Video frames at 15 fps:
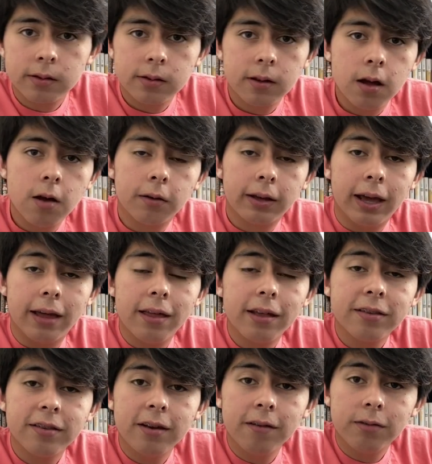Okay,
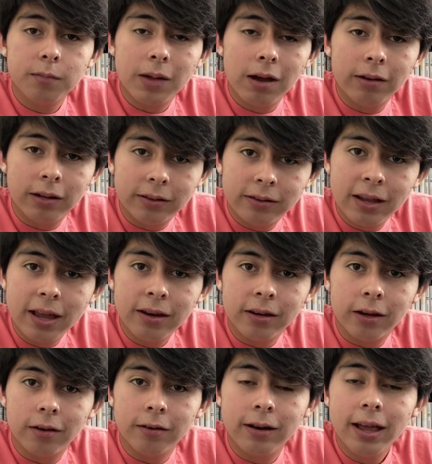that's enough about
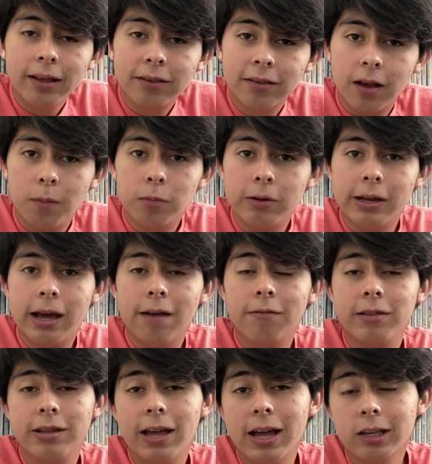Nintendo. Next up, we have
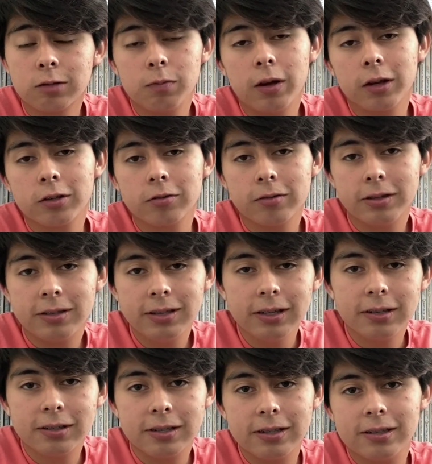the Xbox
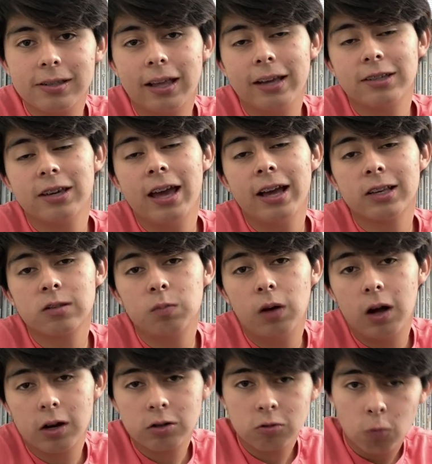
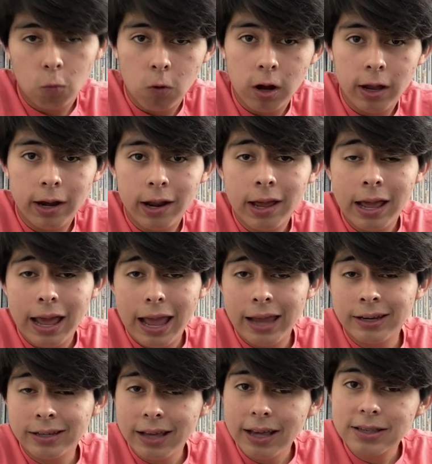360/Xbox One.
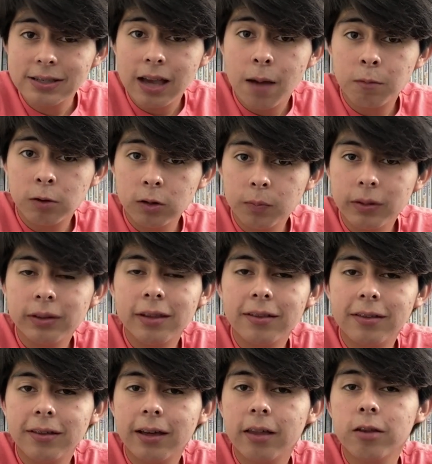And yes, I'm grouping these
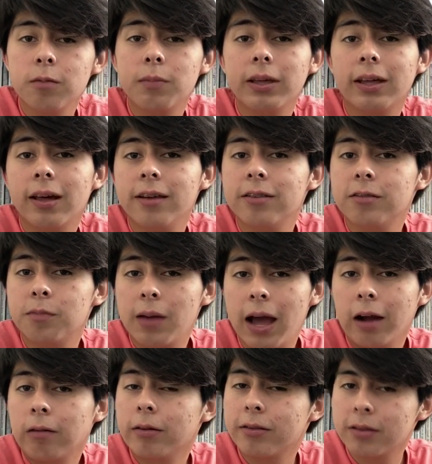together because of
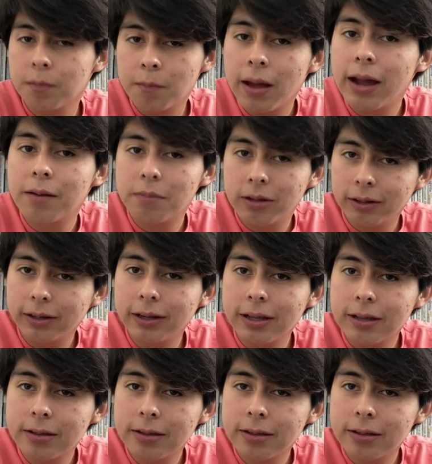backwards compatibility.